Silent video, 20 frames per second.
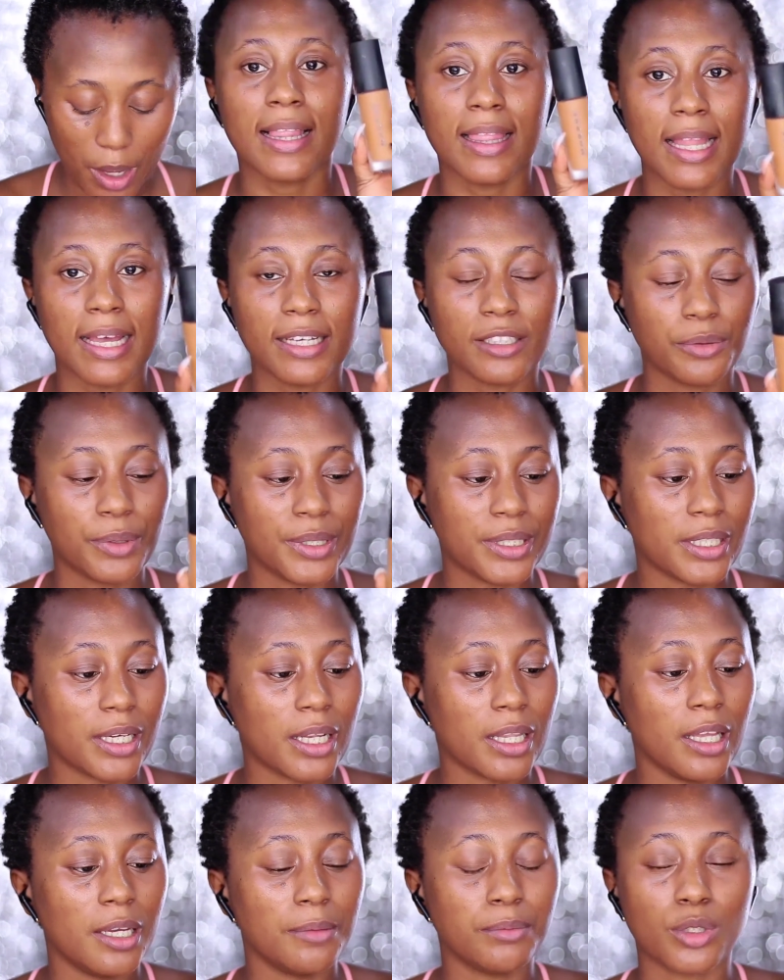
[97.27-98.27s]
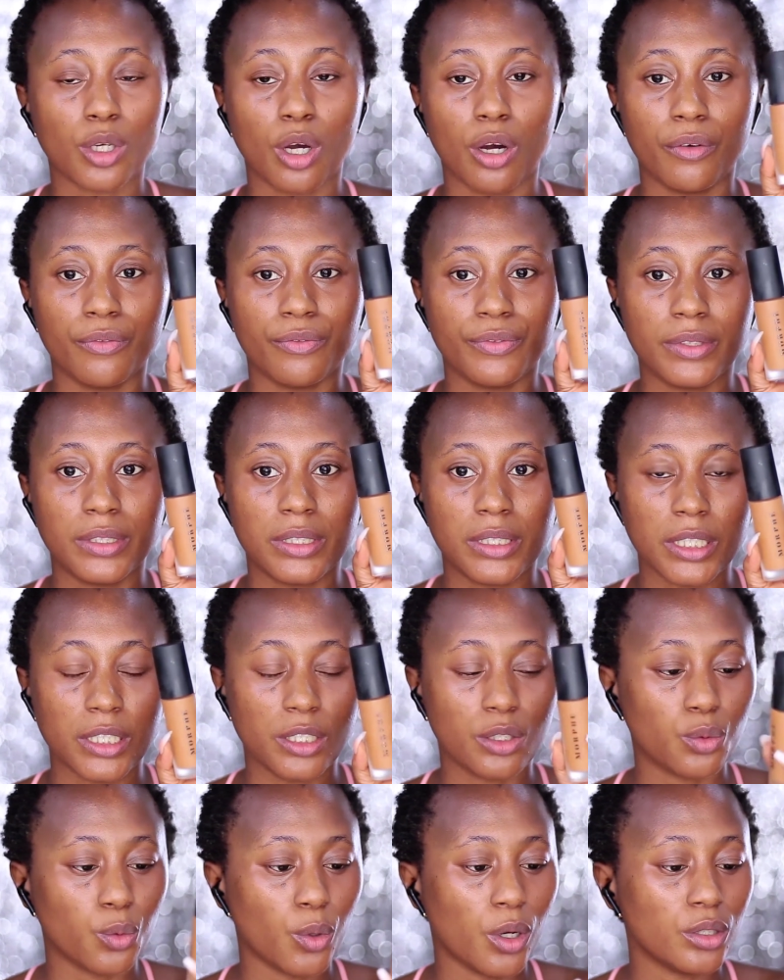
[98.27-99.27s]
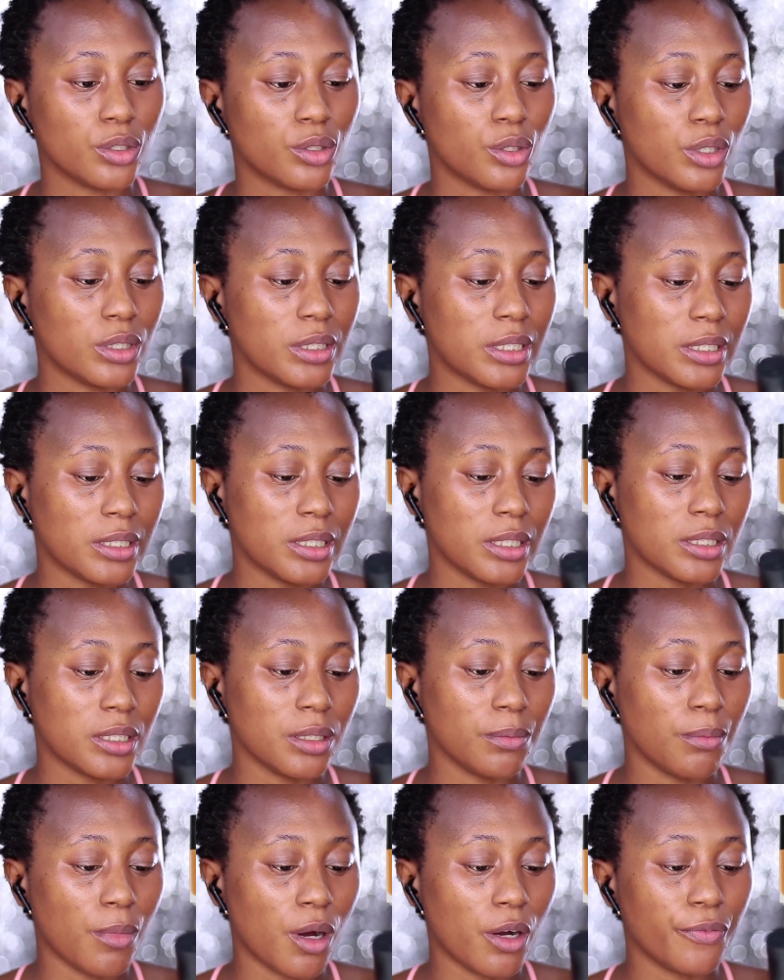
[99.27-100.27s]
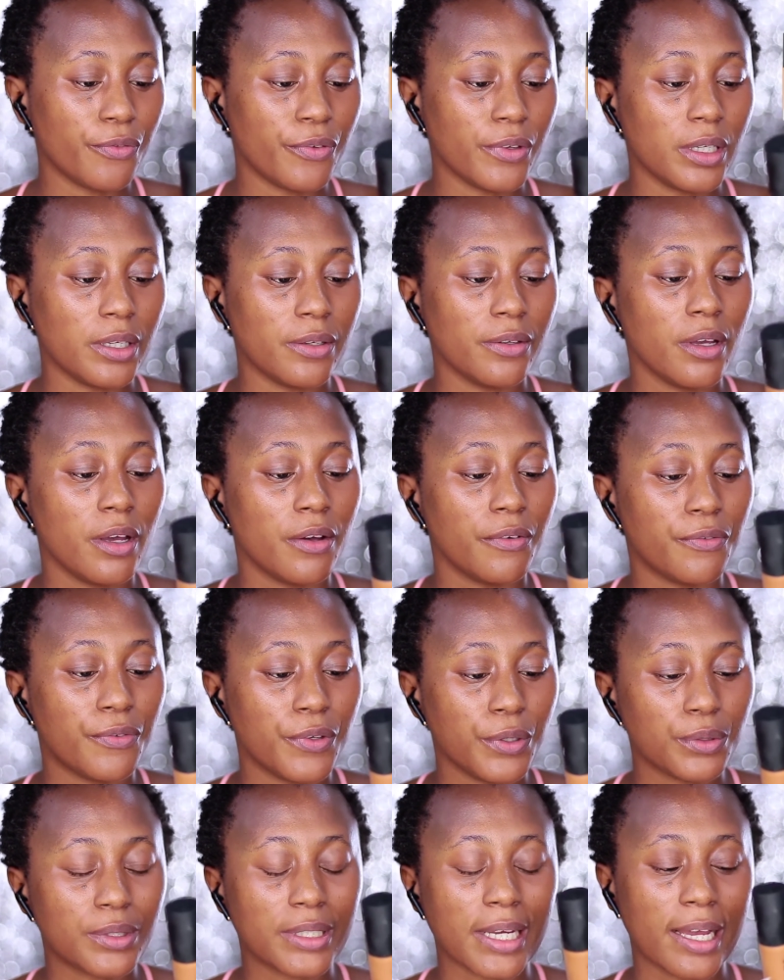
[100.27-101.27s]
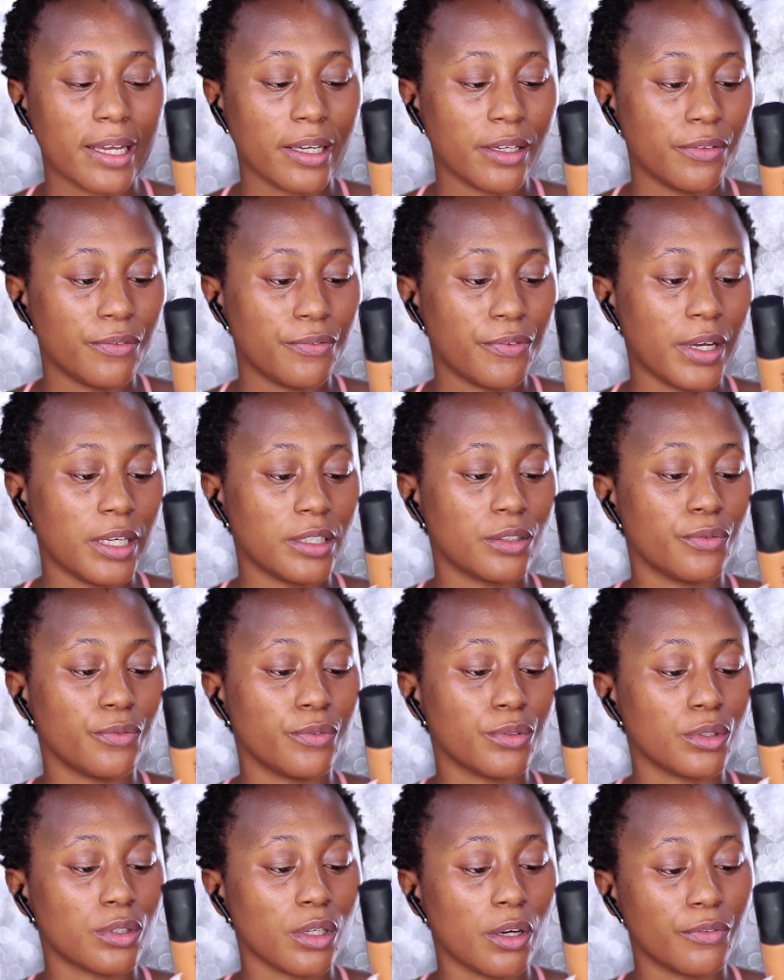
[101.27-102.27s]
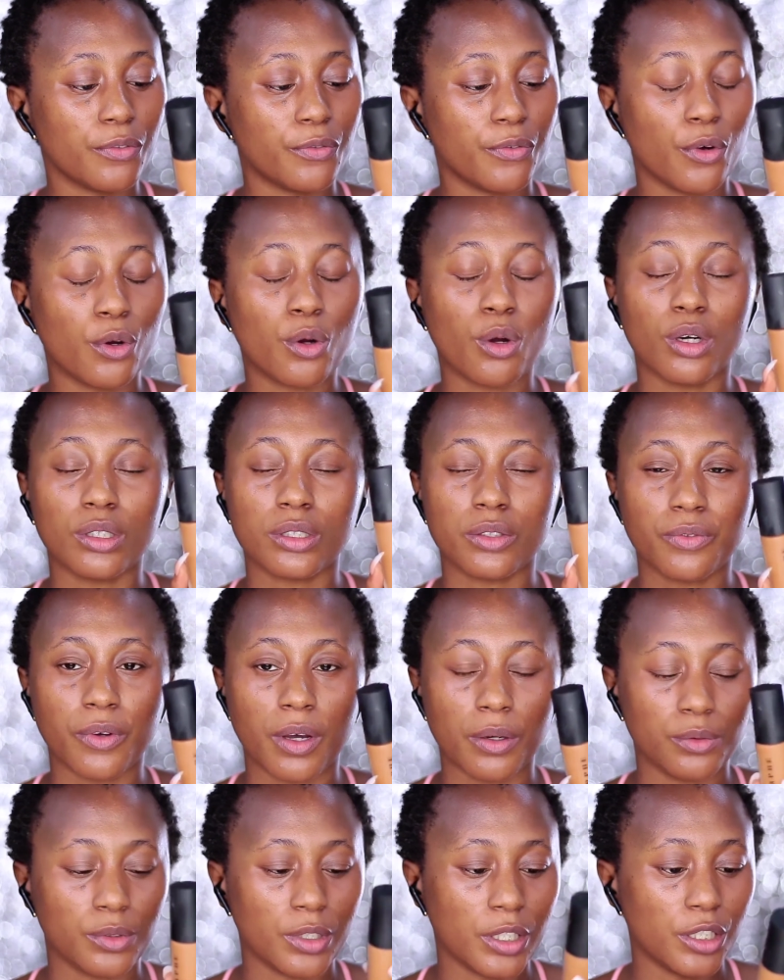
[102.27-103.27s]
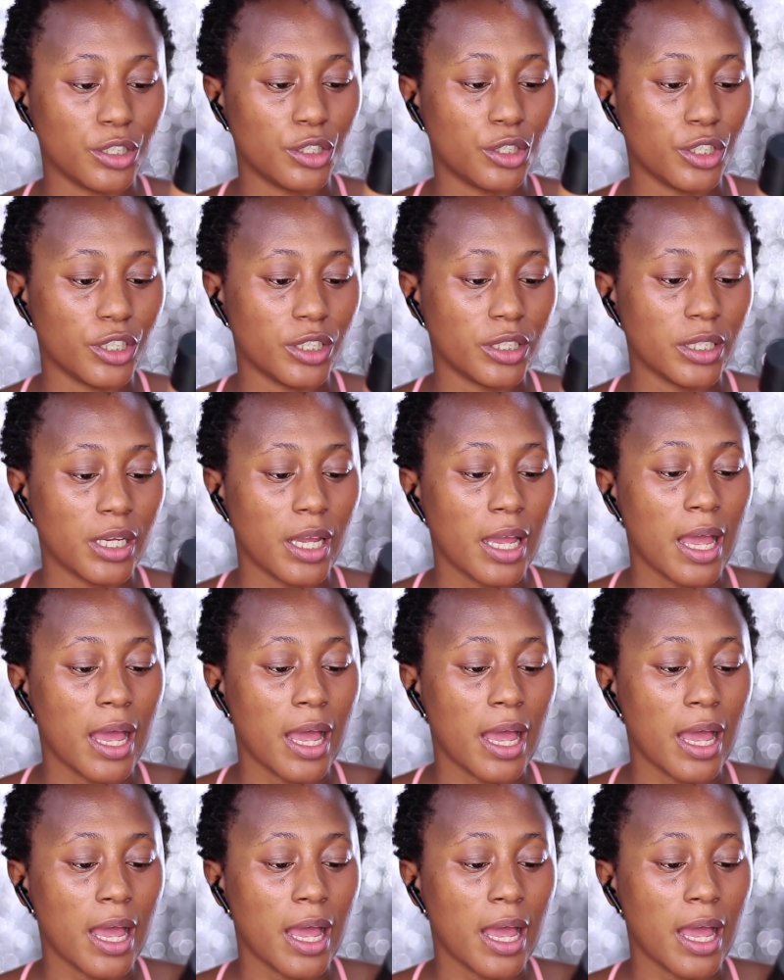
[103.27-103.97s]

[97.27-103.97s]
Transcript: Let's read the claims of this one. So this is the Morphe Filter Effect Soft Focus Foundation.